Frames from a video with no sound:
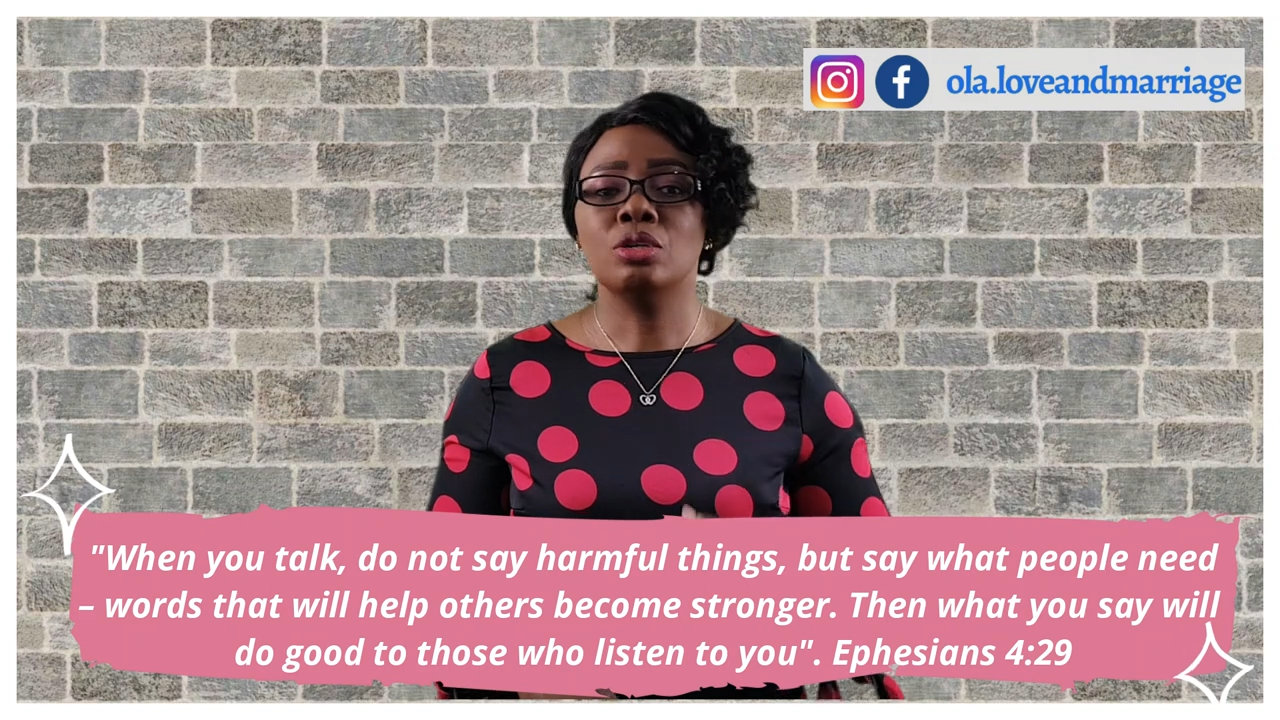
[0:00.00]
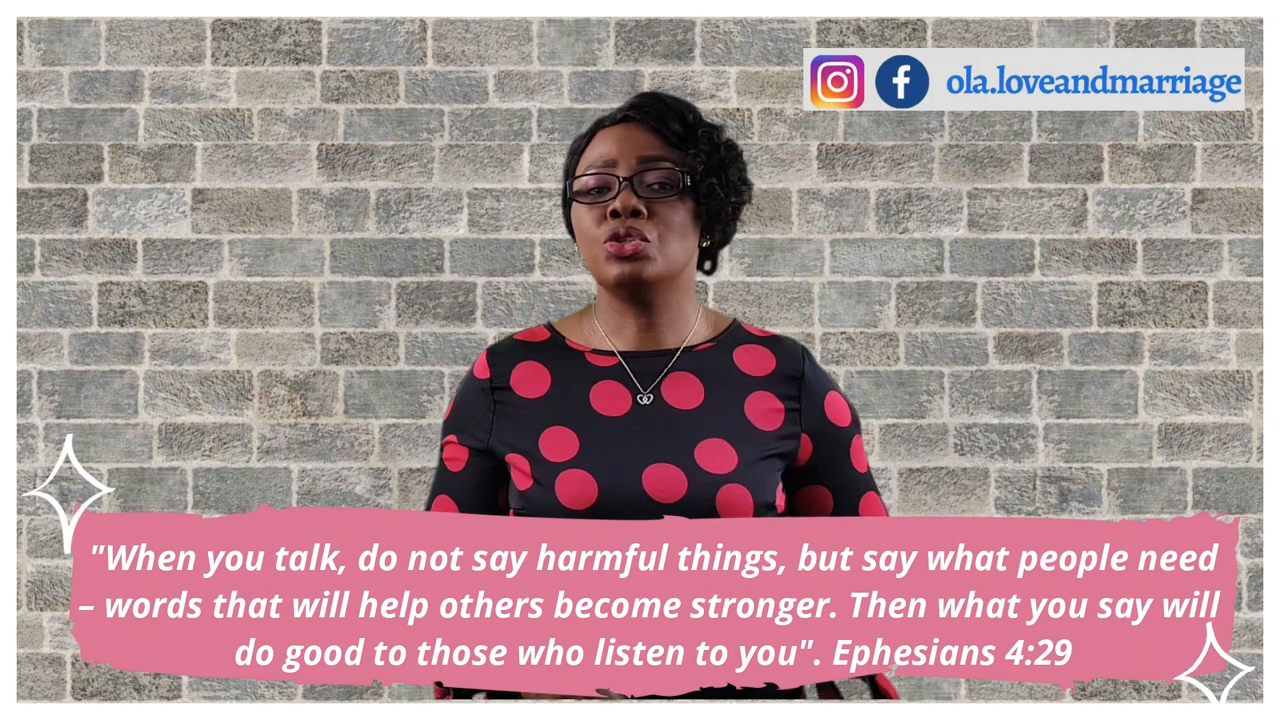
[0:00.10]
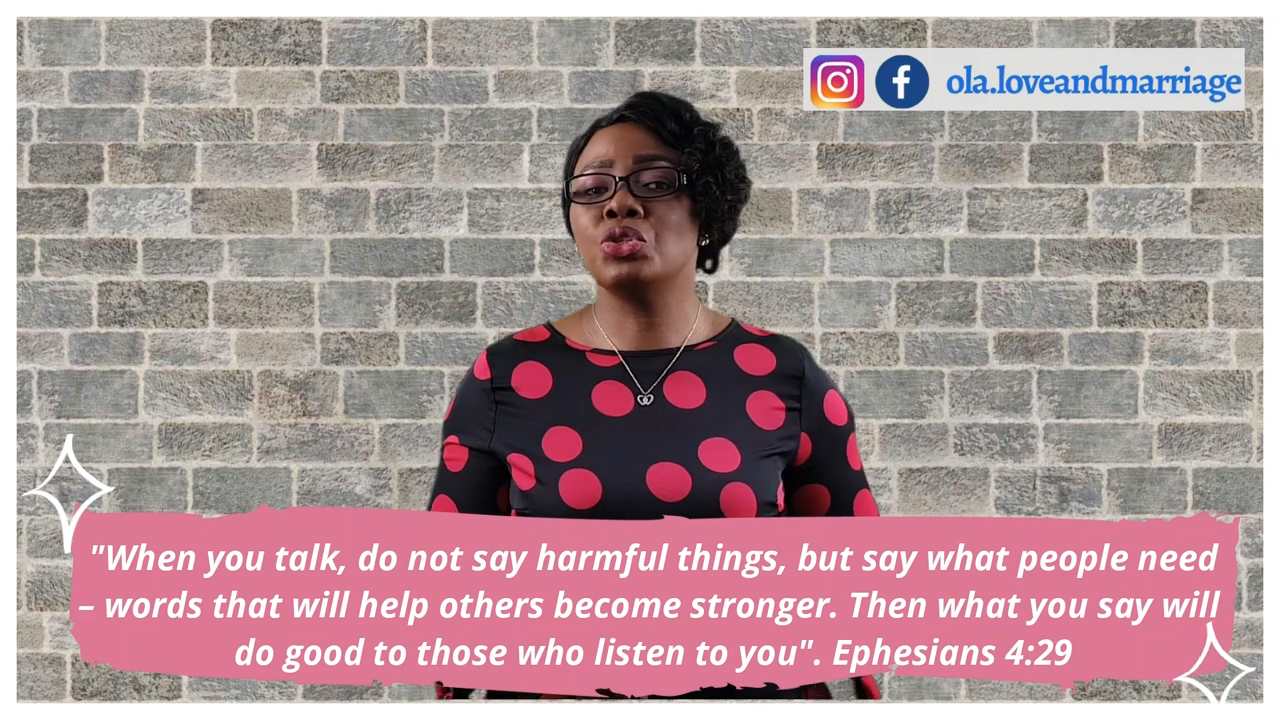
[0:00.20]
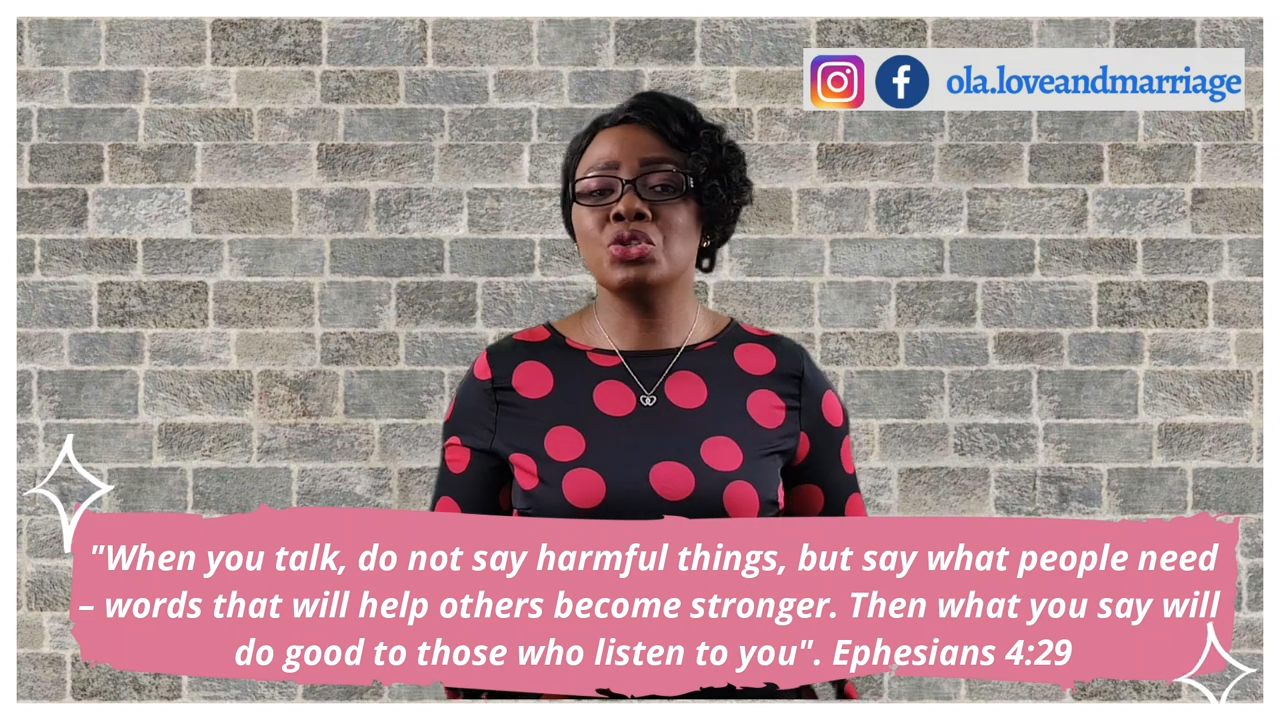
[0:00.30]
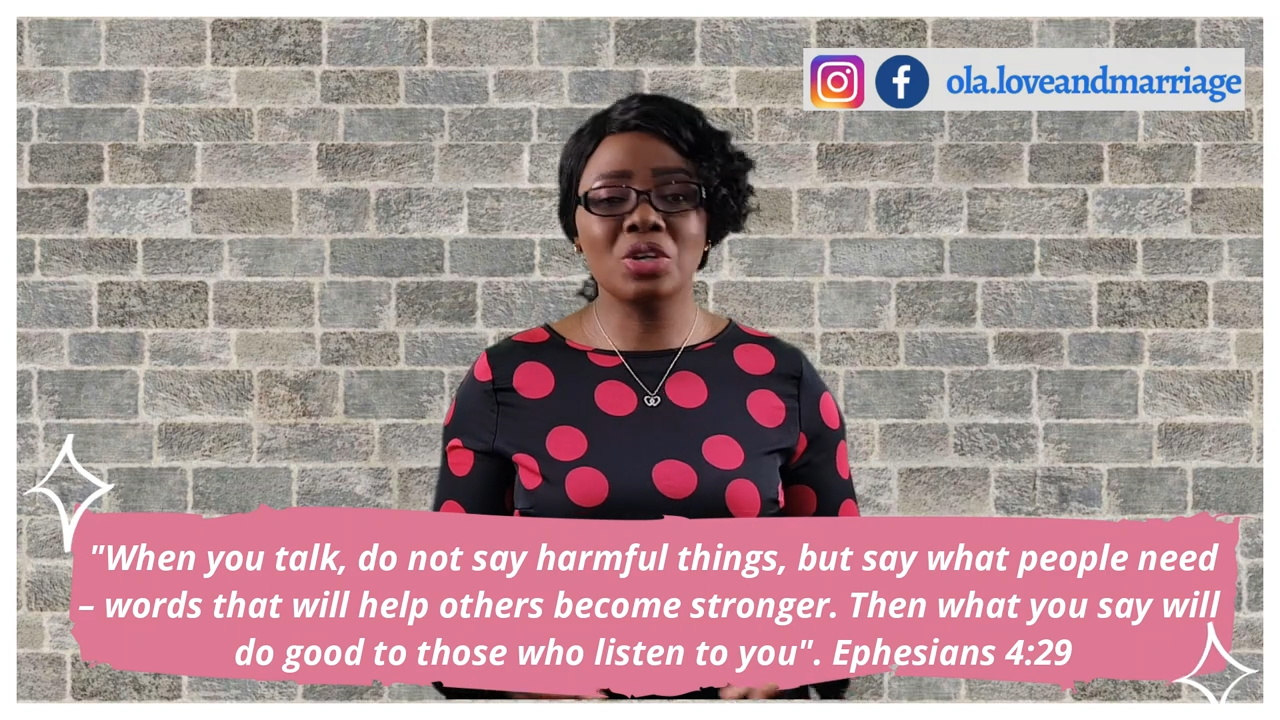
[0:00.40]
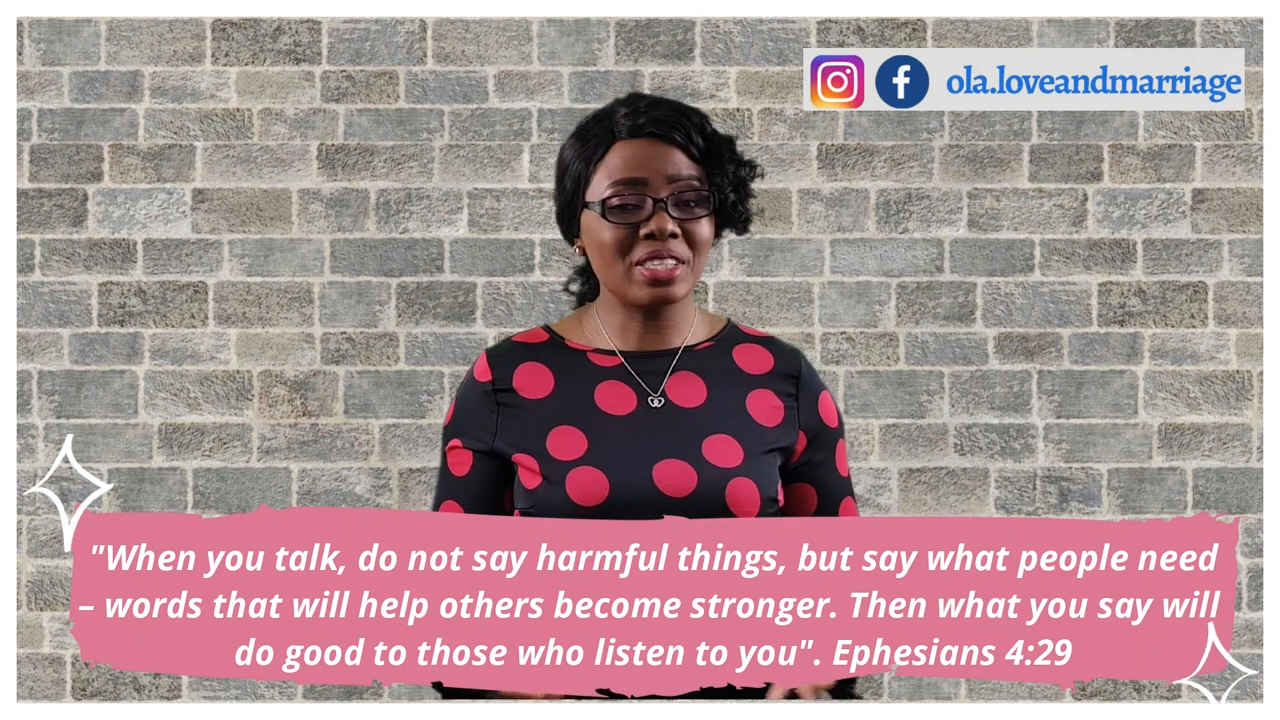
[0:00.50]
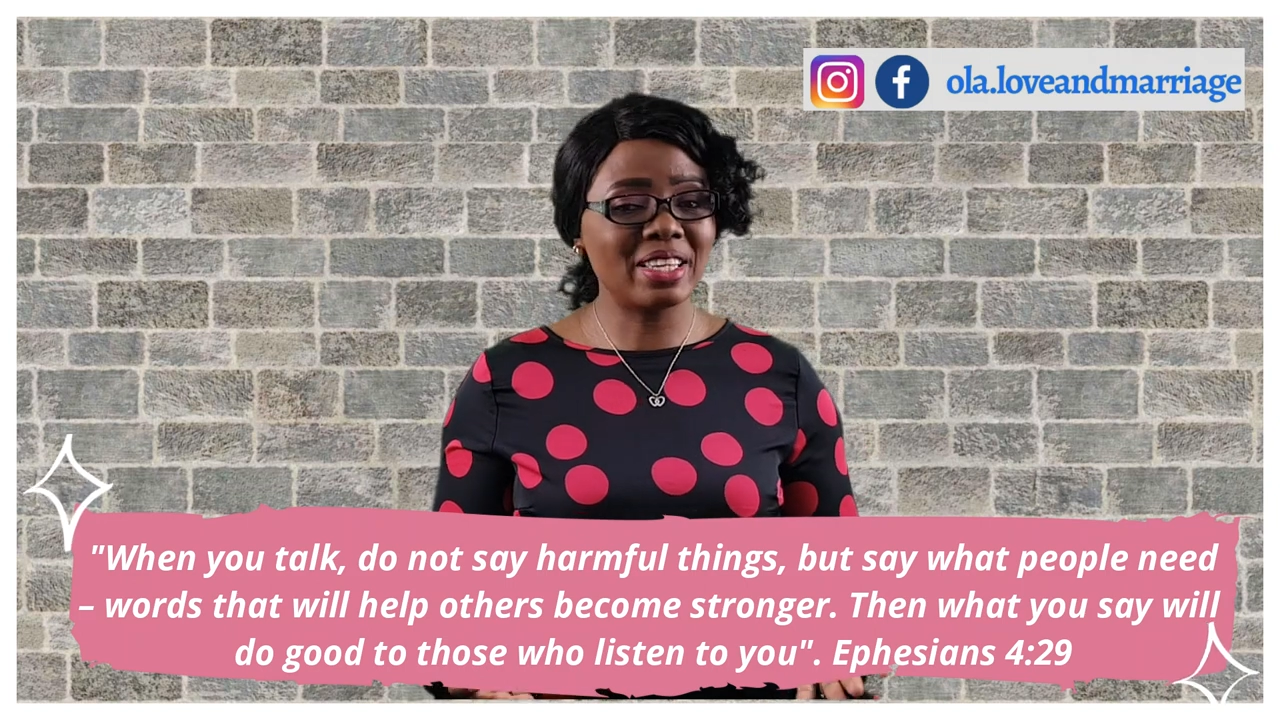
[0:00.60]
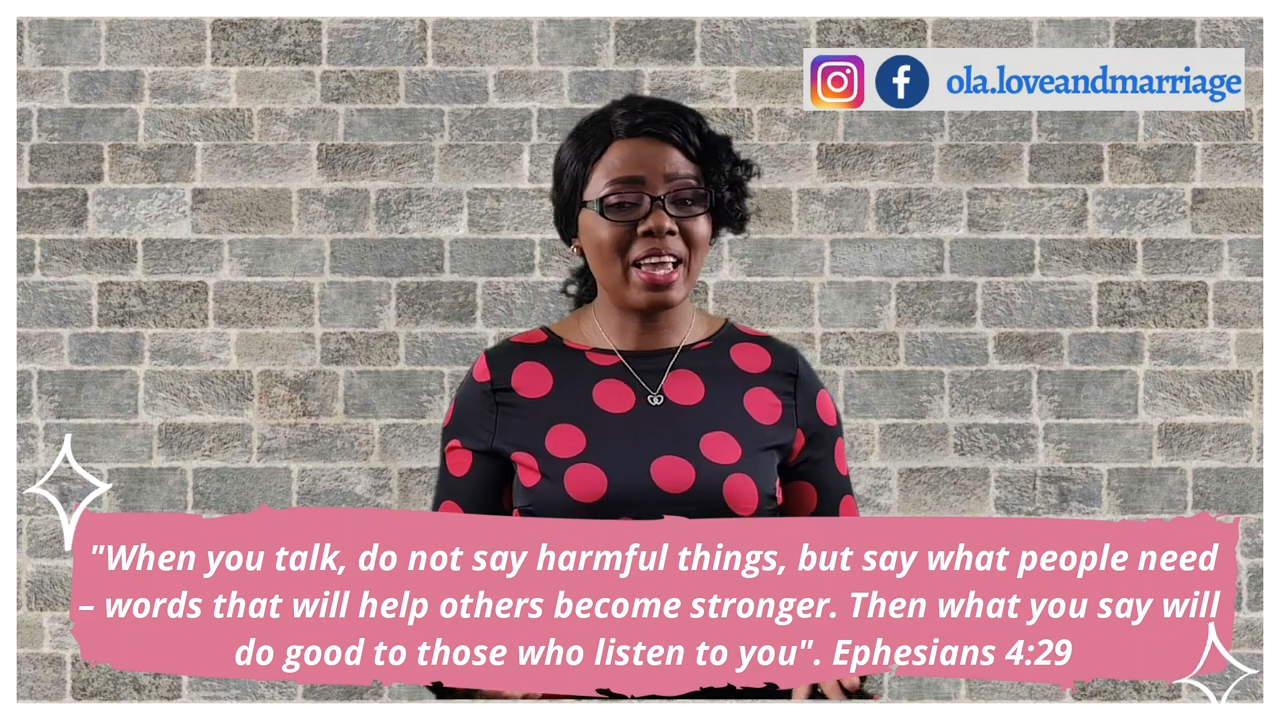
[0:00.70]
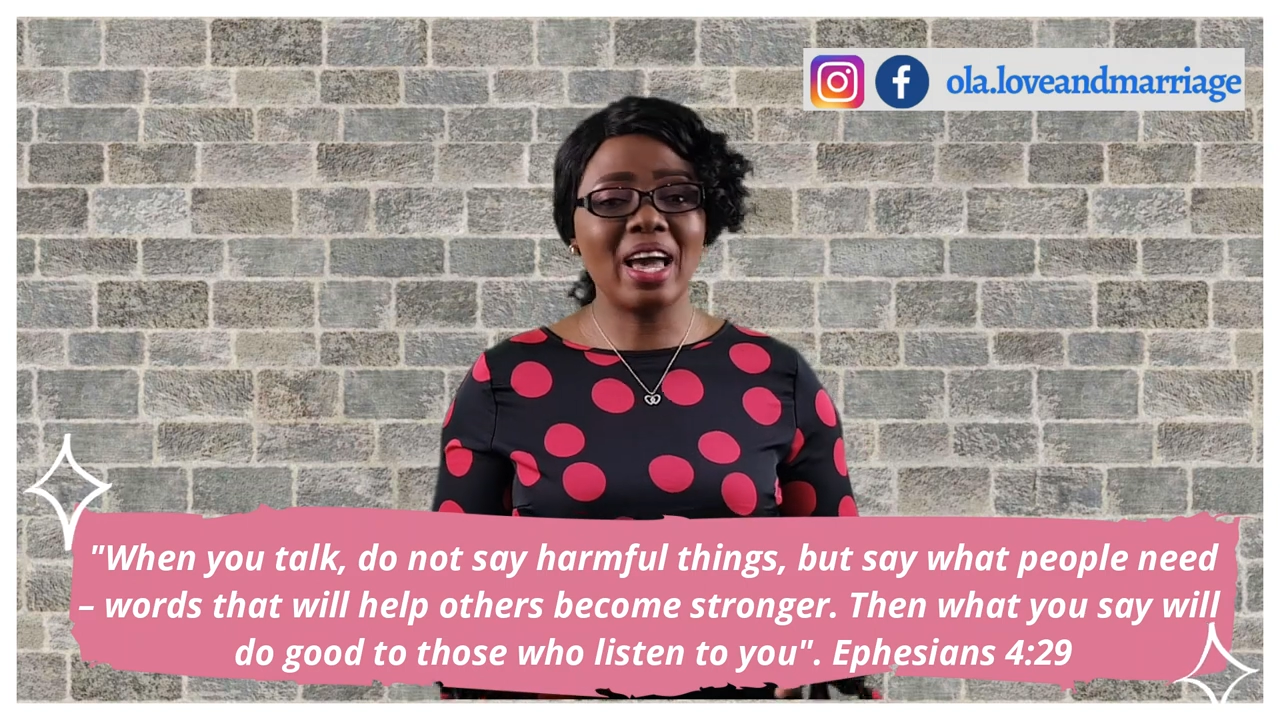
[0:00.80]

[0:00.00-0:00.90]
do not say